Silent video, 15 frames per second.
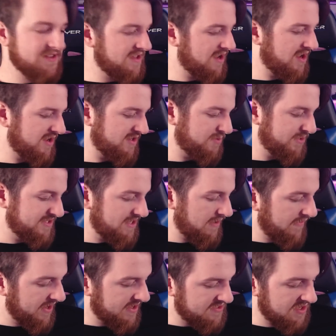that are
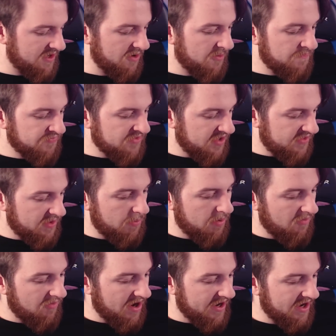specific to the
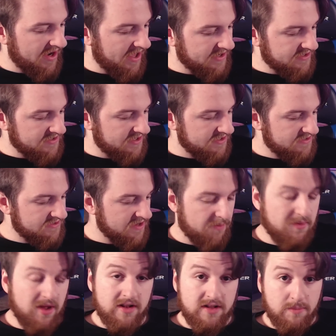Pariah Nexus
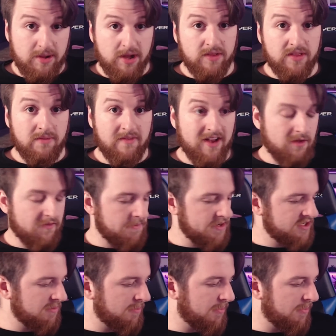and the Beyond the Veil mission